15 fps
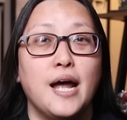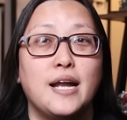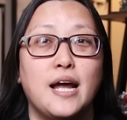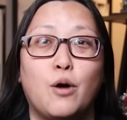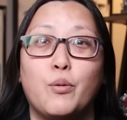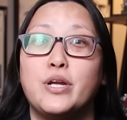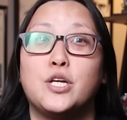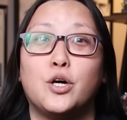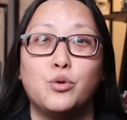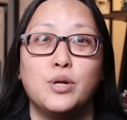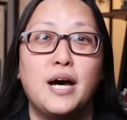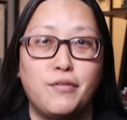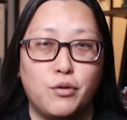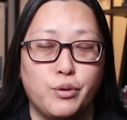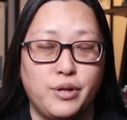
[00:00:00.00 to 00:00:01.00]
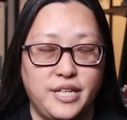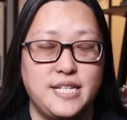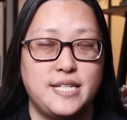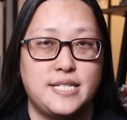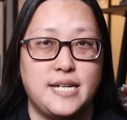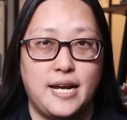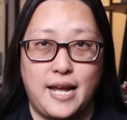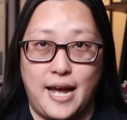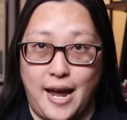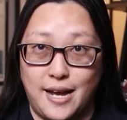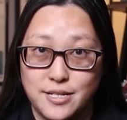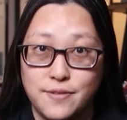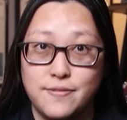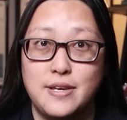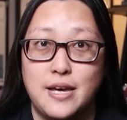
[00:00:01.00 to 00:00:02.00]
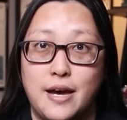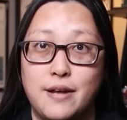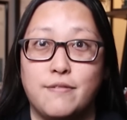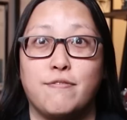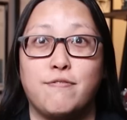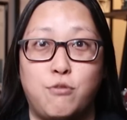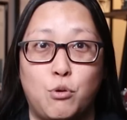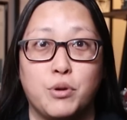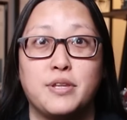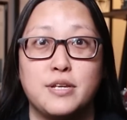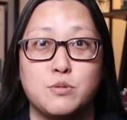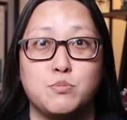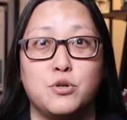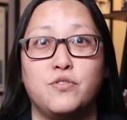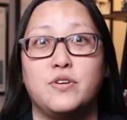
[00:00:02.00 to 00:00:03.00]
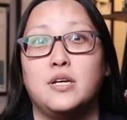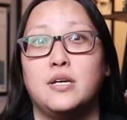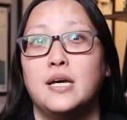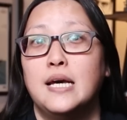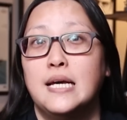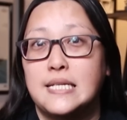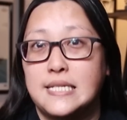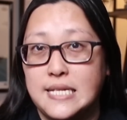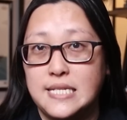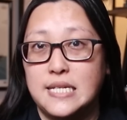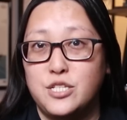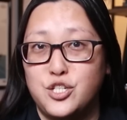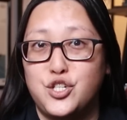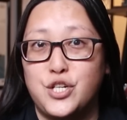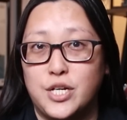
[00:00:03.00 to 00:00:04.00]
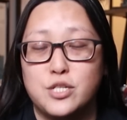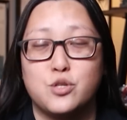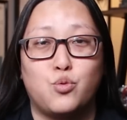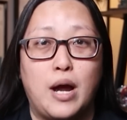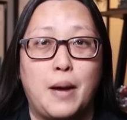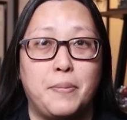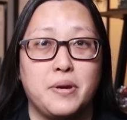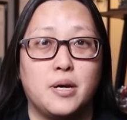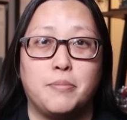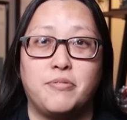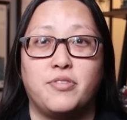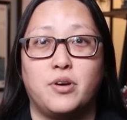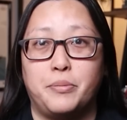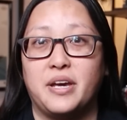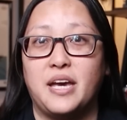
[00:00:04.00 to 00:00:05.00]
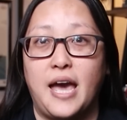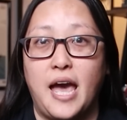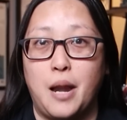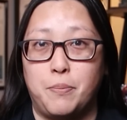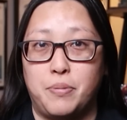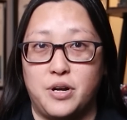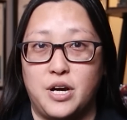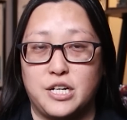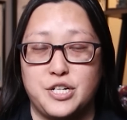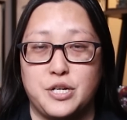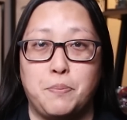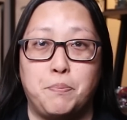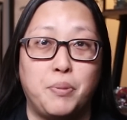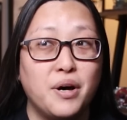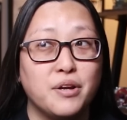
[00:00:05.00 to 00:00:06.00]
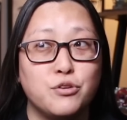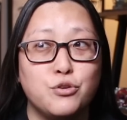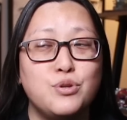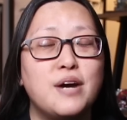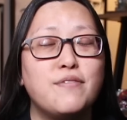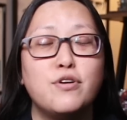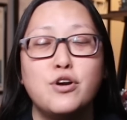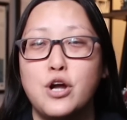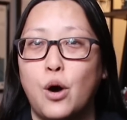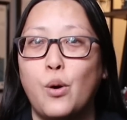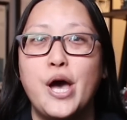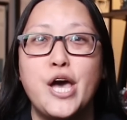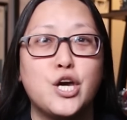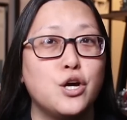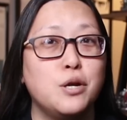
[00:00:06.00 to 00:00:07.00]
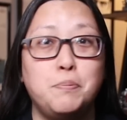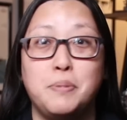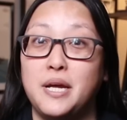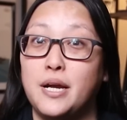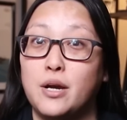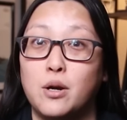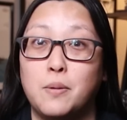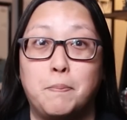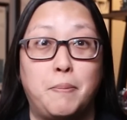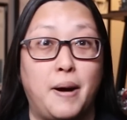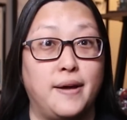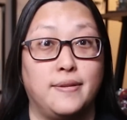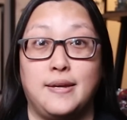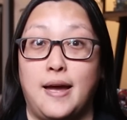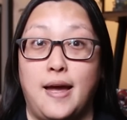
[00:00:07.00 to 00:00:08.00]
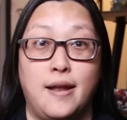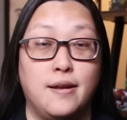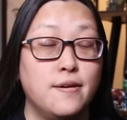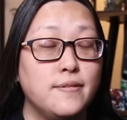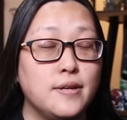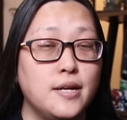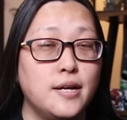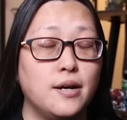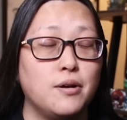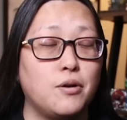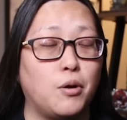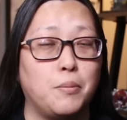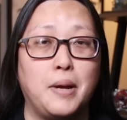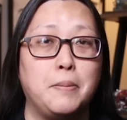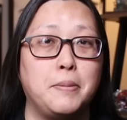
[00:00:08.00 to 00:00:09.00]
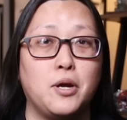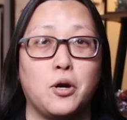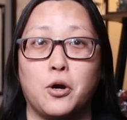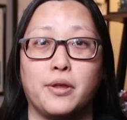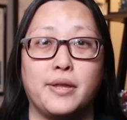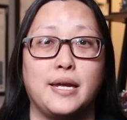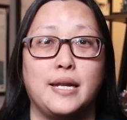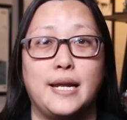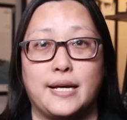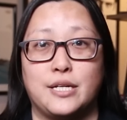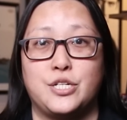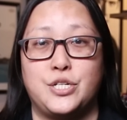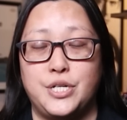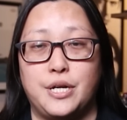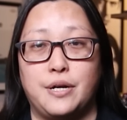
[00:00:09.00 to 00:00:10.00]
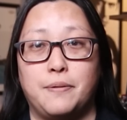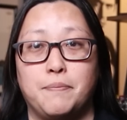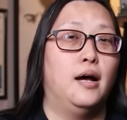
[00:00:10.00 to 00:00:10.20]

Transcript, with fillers: Now, we don't have a release date as of yet for this movie since it's just wrapping up filming and production, but you never know, it could be here by the end of the year or maybe early next year.